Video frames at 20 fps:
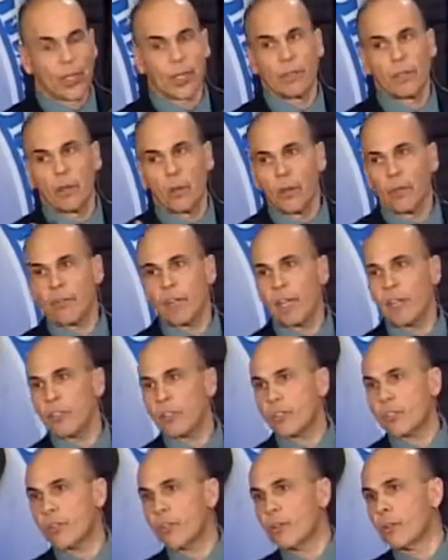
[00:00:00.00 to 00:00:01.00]
the
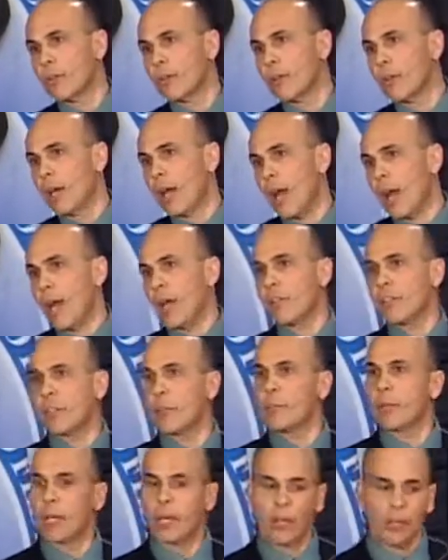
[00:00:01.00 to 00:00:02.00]
OFAH asked
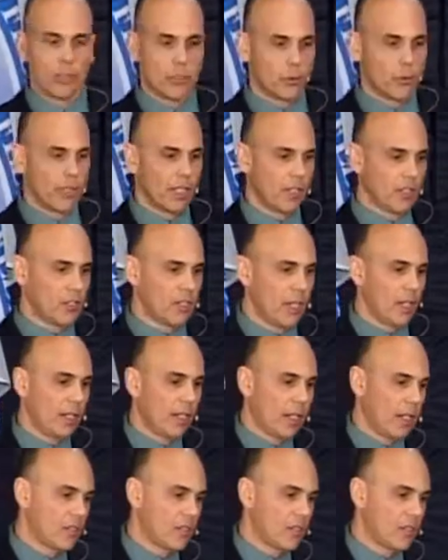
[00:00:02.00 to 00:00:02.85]
M&R to initiate